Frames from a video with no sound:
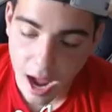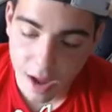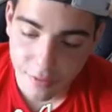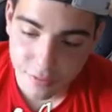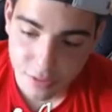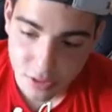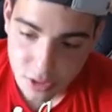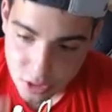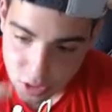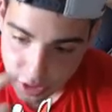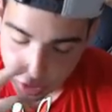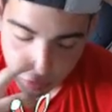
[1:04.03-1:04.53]
have
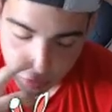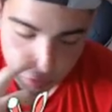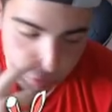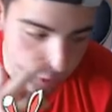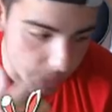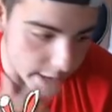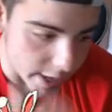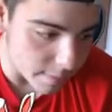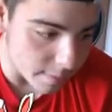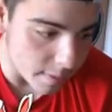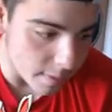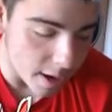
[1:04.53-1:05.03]
to still
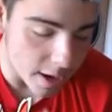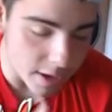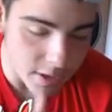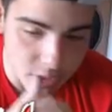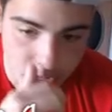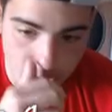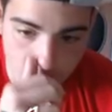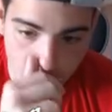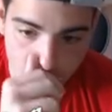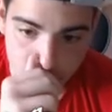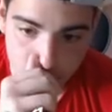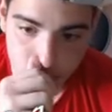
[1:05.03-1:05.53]
randomize
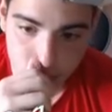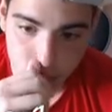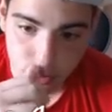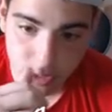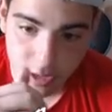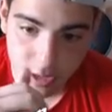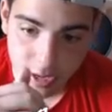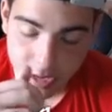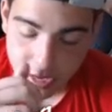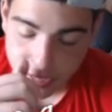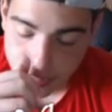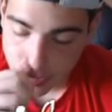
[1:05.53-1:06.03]
it. I'm going to do
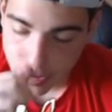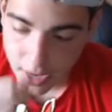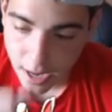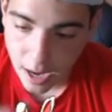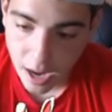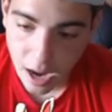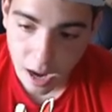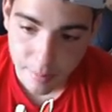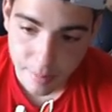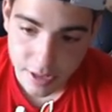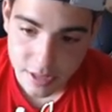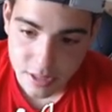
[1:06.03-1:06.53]
it in the
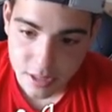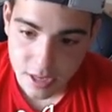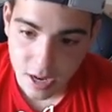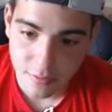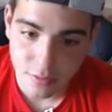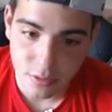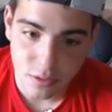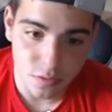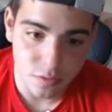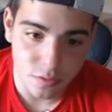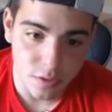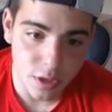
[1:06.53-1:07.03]
comments
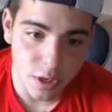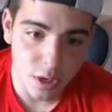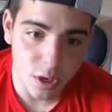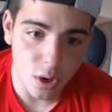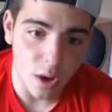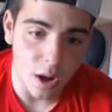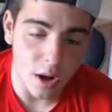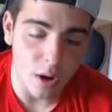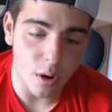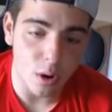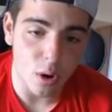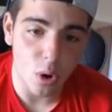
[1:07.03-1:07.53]
after this
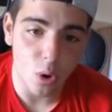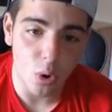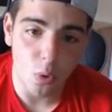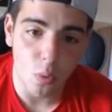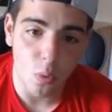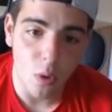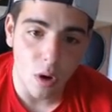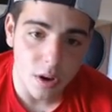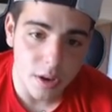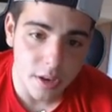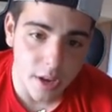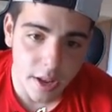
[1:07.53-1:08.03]
video. I don't know who
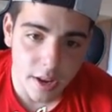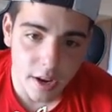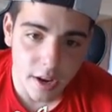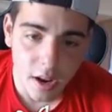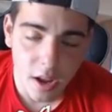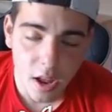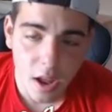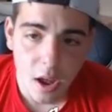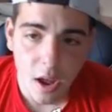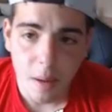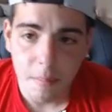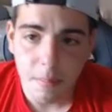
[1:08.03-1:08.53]
won yet.
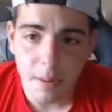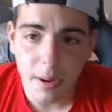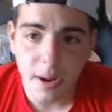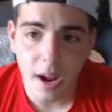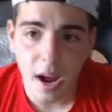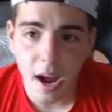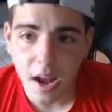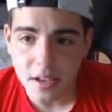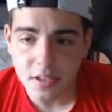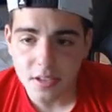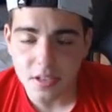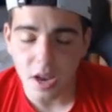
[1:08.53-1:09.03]
But
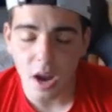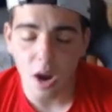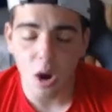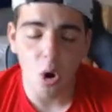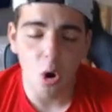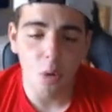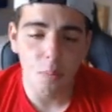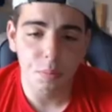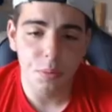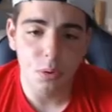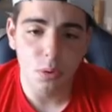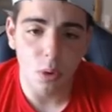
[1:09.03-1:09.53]
guys, I
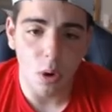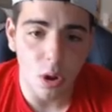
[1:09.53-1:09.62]
hope you